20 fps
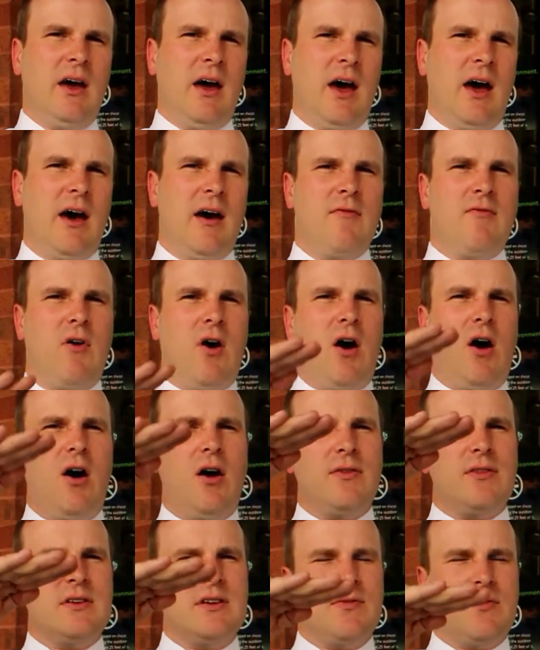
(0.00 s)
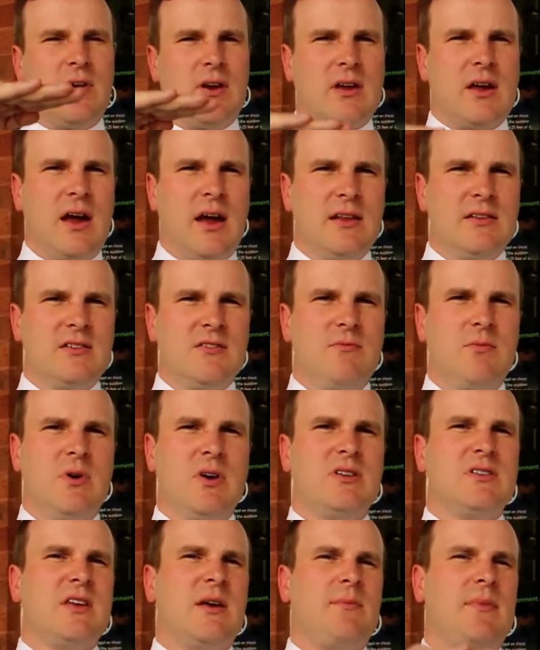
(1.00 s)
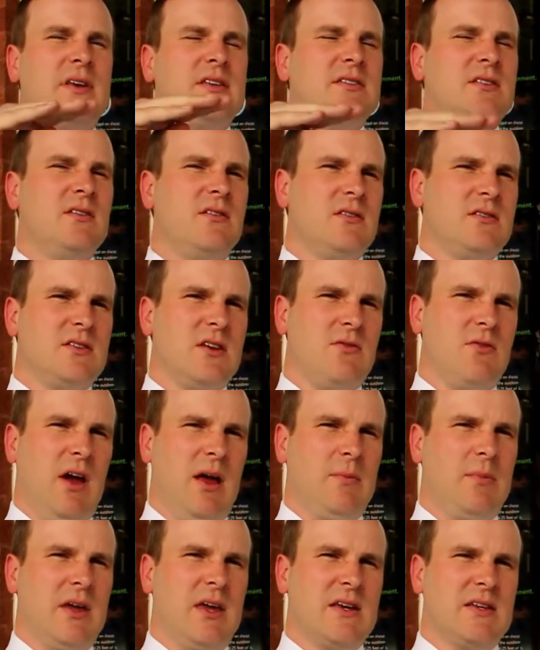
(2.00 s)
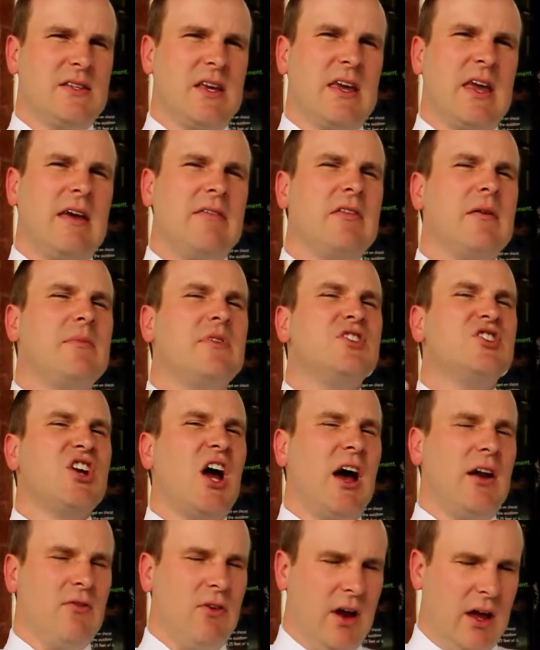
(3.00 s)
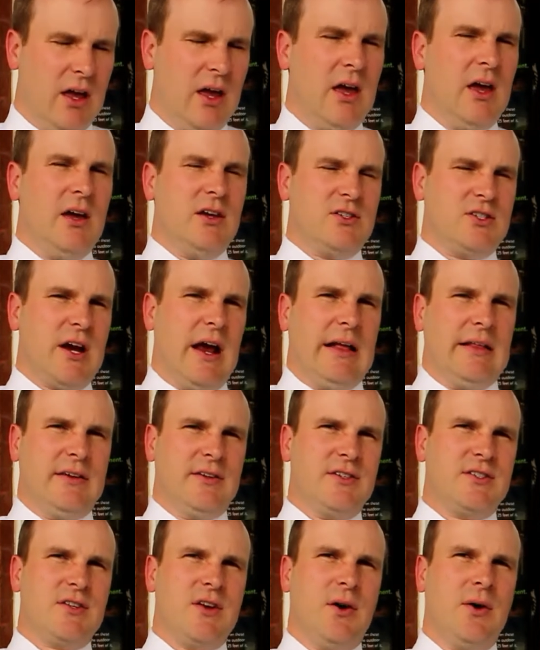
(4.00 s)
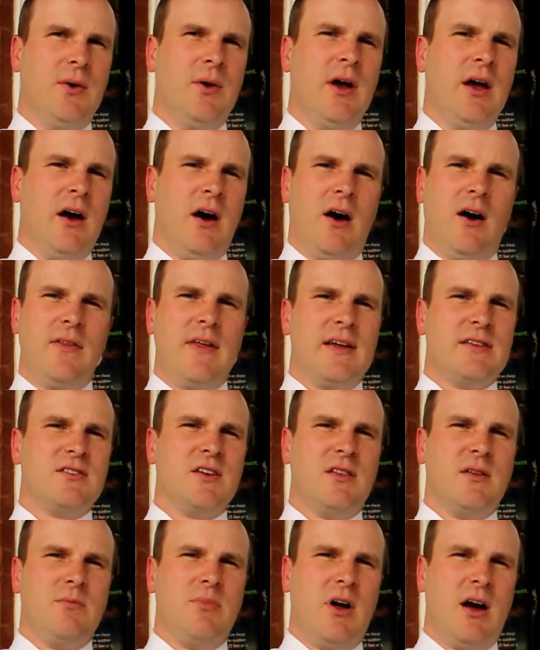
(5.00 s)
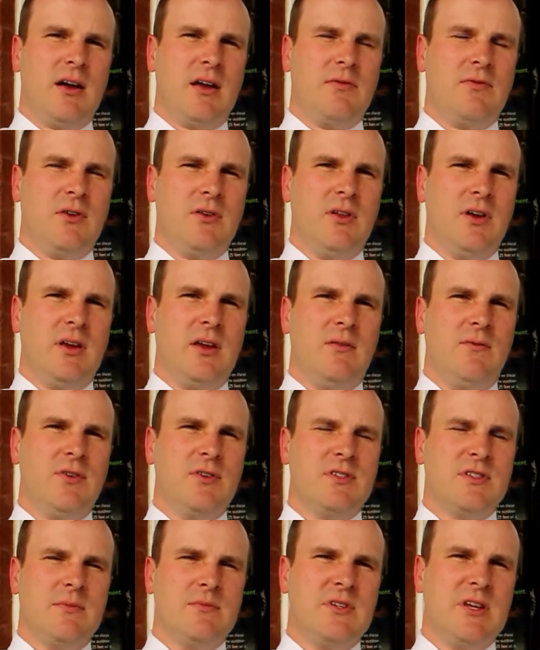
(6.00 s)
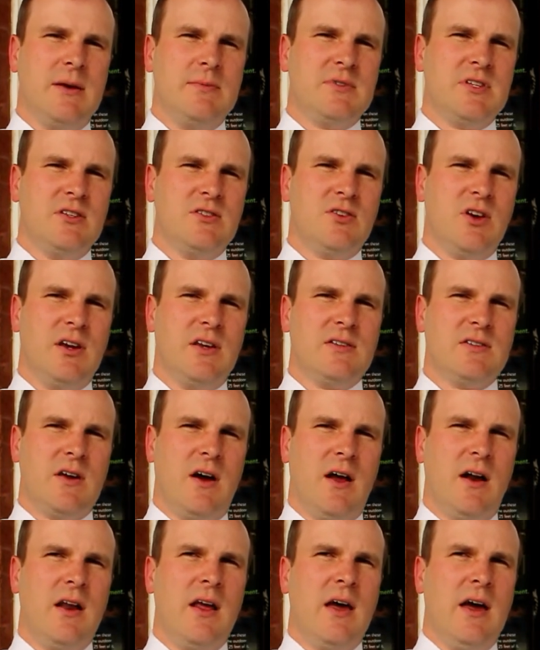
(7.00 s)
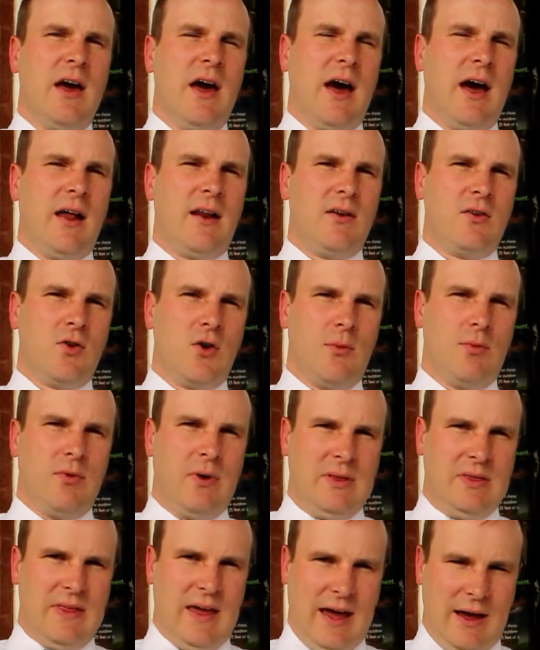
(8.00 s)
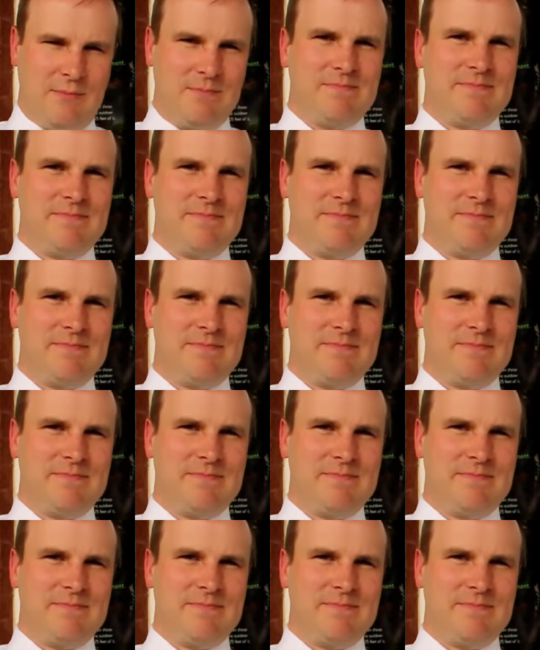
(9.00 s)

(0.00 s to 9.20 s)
of all the different kinds of books that my students had read, because I gave them a genre challenge. So all that's on the blog if you're looking for some tips and tricks on how to incorporate that.